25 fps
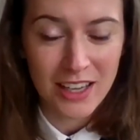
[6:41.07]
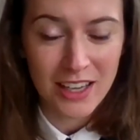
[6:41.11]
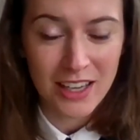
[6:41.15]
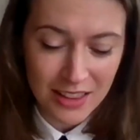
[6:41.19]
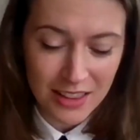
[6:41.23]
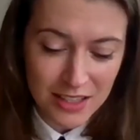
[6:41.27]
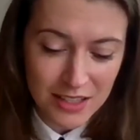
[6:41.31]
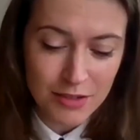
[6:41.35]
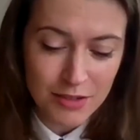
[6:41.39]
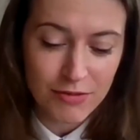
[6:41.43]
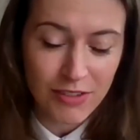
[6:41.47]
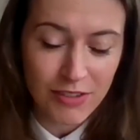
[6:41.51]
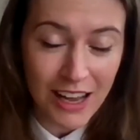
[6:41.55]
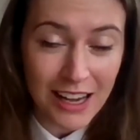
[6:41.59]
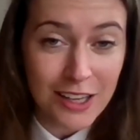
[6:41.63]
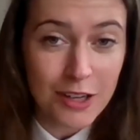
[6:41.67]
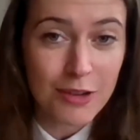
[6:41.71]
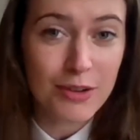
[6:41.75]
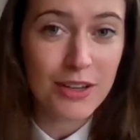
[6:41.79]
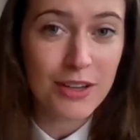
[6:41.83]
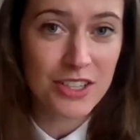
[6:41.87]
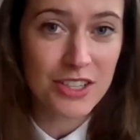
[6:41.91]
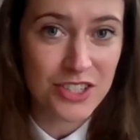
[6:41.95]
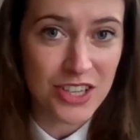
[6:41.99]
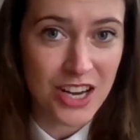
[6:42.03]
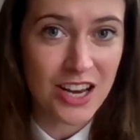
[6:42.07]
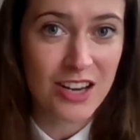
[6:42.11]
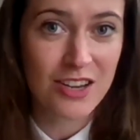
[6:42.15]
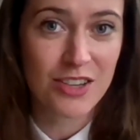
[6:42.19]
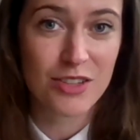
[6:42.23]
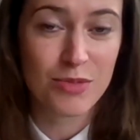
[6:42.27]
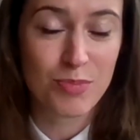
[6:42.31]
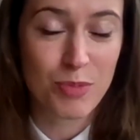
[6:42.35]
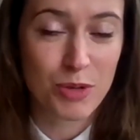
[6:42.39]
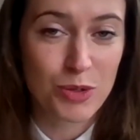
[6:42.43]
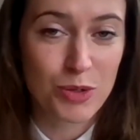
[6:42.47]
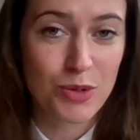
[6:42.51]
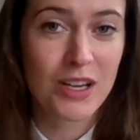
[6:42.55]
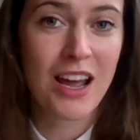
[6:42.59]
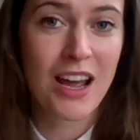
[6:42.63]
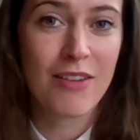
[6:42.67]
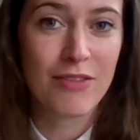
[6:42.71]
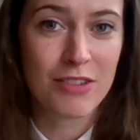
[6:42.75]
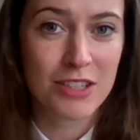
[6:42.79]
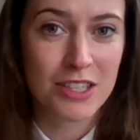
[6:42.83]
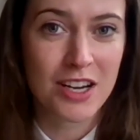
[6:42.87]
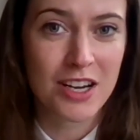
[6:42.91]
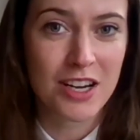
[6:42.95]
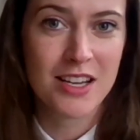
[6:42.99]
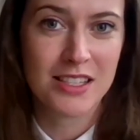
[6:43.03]
Like, there's a value exchange between
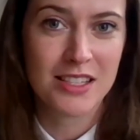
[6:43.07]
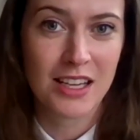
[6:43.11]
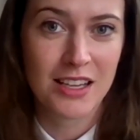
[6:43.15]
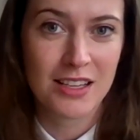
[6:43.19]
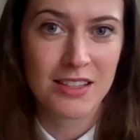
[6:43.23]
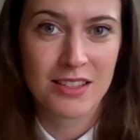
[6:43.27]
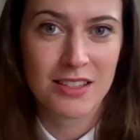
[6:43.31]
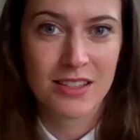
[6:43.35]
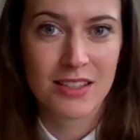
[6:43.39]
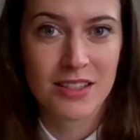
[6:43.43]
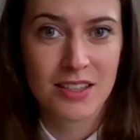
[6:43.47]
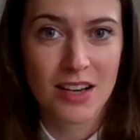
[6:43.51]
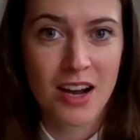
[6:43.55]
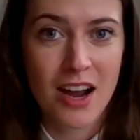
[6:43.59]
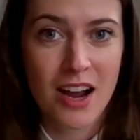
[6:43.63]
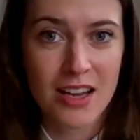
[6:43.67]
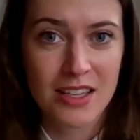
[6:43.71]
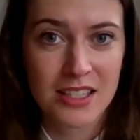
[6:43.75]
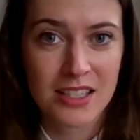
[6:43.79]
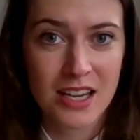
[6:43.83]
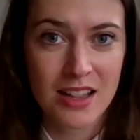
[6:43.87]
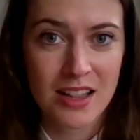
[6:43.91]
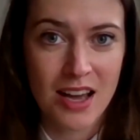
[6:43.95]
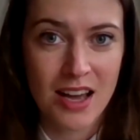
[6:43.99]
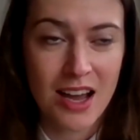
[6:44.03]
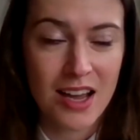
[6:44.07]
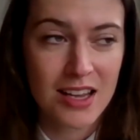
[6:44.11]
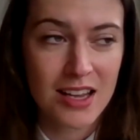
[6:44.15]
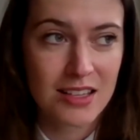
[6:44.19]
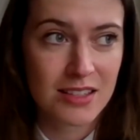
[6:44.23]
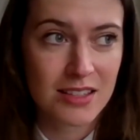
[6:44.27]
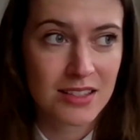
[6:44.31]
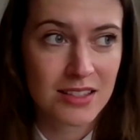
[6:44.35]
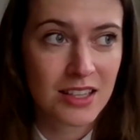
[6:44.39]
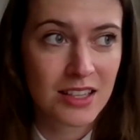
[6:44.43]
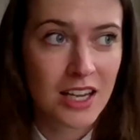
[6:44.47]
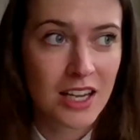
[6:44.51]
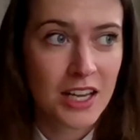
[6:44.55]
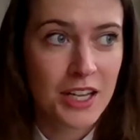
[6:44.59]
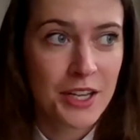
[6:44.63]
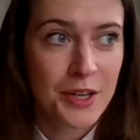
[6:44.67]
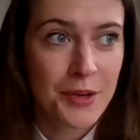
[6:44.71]
advertising and society that is